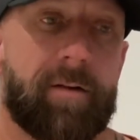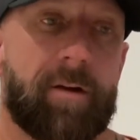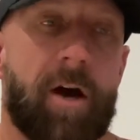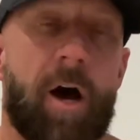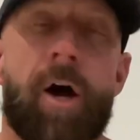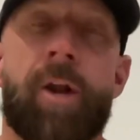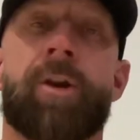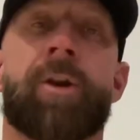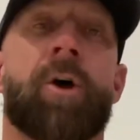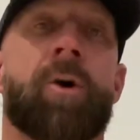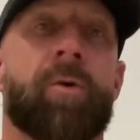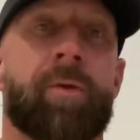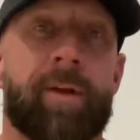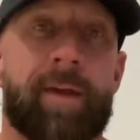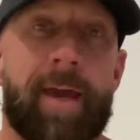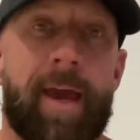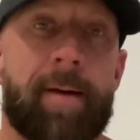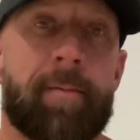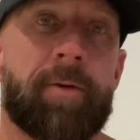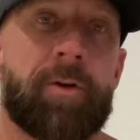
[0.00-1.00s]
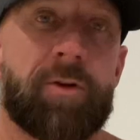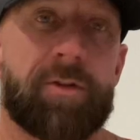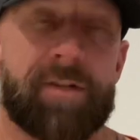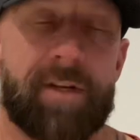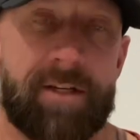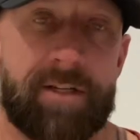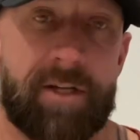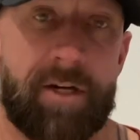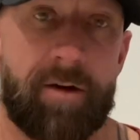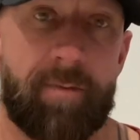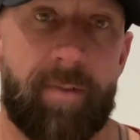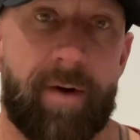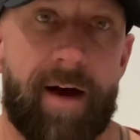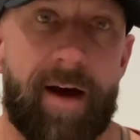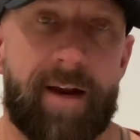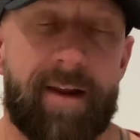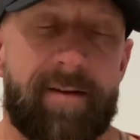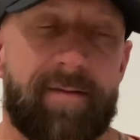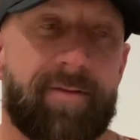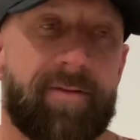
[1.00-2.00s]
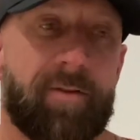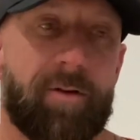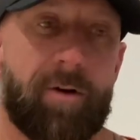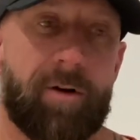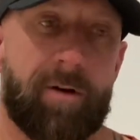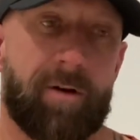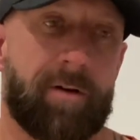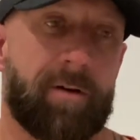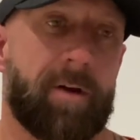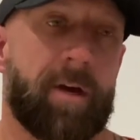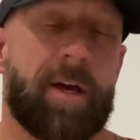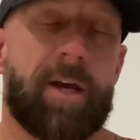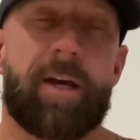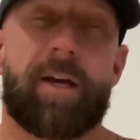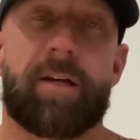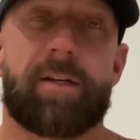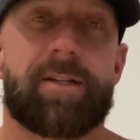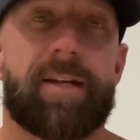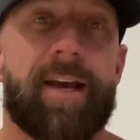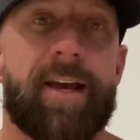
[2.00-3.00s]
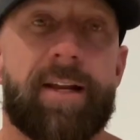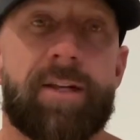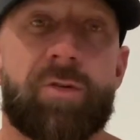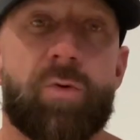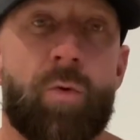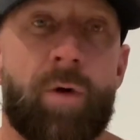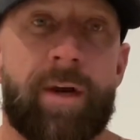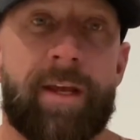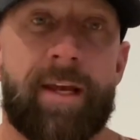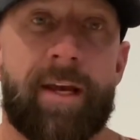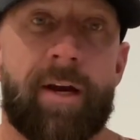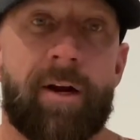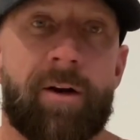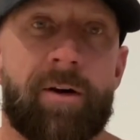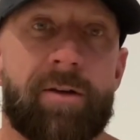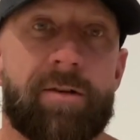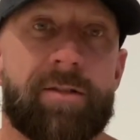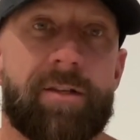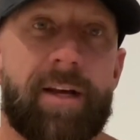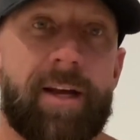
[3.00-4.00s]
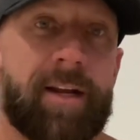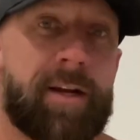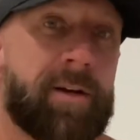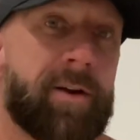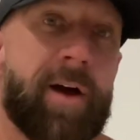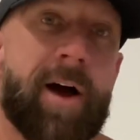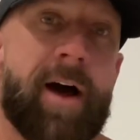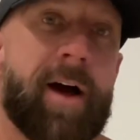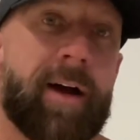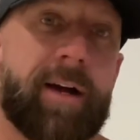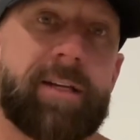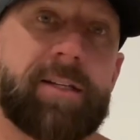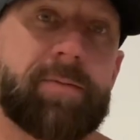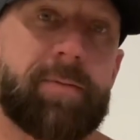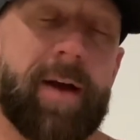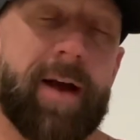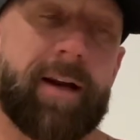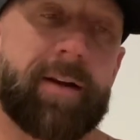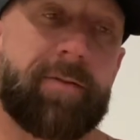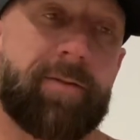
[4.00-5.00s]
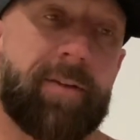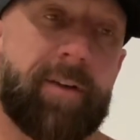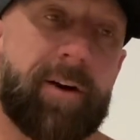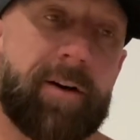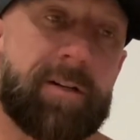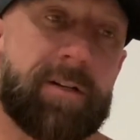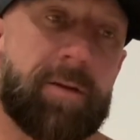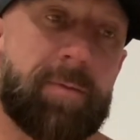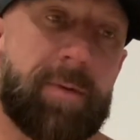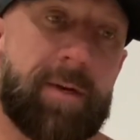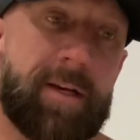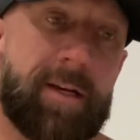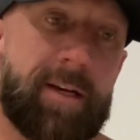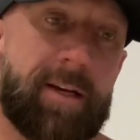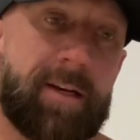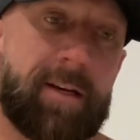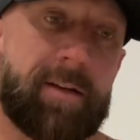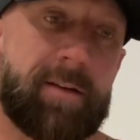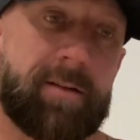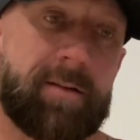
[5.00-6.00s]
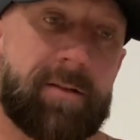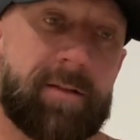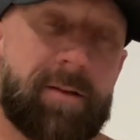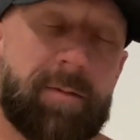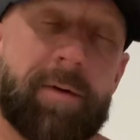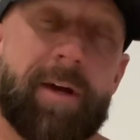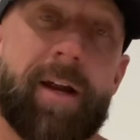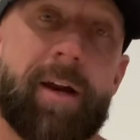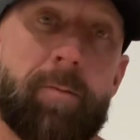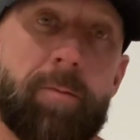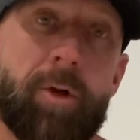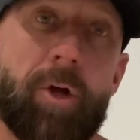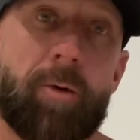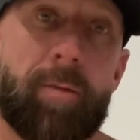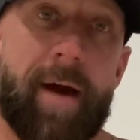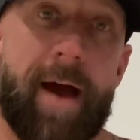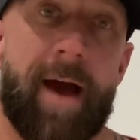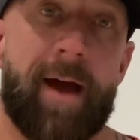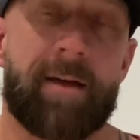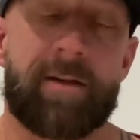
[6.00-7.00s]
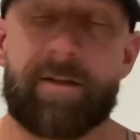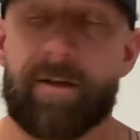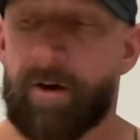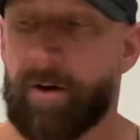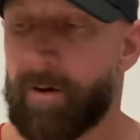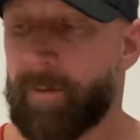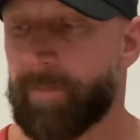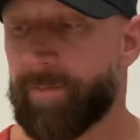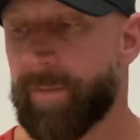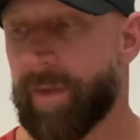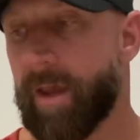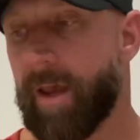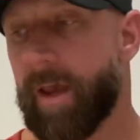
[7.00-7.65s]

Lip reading: unknown chemicals into your body for 10, 20 years and not expect for there to be some kind of blowback. So